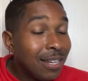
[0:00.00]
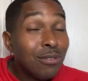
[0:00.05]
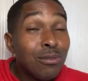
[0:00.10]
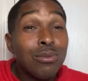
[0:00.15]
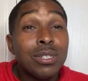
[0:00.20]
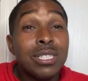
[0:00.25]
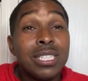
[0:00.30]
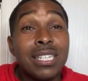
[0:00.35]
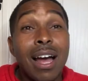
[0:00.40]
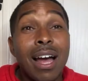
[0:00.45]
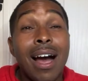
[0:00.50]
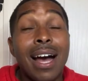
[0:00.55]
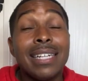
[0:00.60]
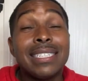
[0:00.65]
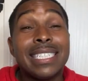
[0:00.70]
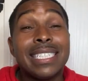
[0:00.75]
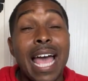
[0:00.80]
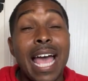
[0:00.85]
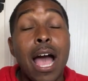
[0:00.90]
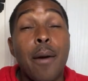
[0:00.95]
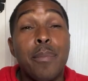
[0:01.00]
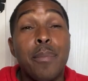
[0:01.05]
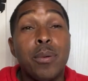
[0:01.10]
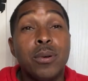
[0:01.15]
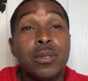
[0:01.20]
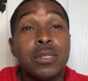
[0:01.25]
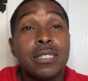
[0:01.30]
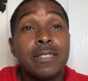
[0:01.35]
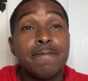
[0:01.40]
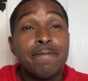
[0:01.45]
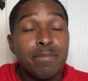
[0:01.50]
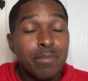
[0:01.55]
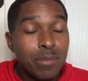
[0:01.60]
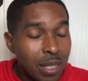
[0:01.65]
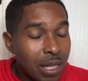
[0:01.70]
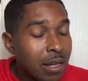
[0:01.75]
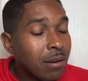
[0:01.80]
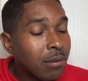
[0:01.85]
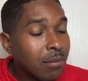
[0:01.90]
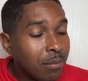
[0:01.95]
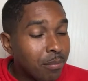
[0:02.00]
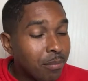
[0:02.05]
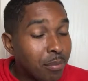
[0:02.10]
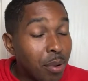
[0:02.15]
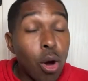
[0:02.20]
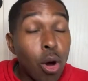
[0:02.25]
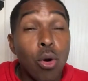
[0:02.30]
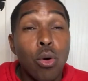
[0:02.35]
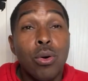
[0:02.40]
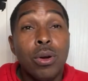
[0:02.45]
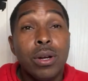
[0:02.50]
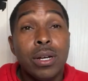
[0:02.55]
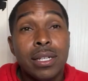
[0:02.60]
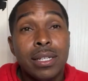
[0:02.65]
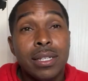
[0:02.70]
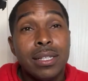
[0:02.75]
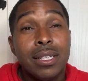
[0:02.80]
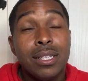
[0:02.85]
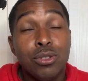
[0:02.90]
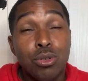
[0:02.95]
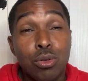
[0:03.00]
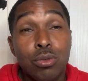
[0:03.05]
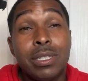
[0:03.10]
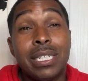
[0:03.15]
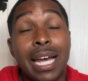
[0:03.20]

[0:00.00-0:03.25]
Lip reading: Rashard Samples, bro, you'll